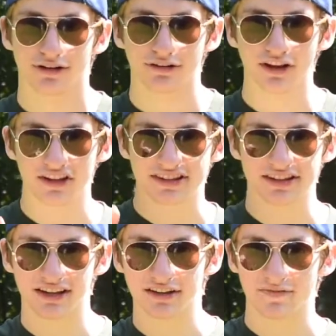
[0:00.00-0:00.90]
Let's
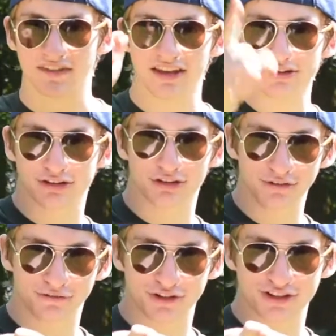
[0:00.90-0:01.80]
get into the
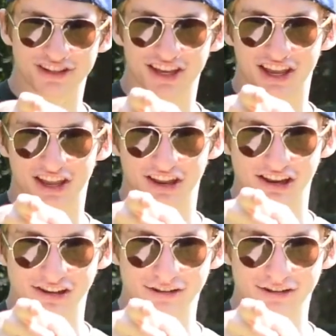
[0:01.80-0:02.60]
first aid.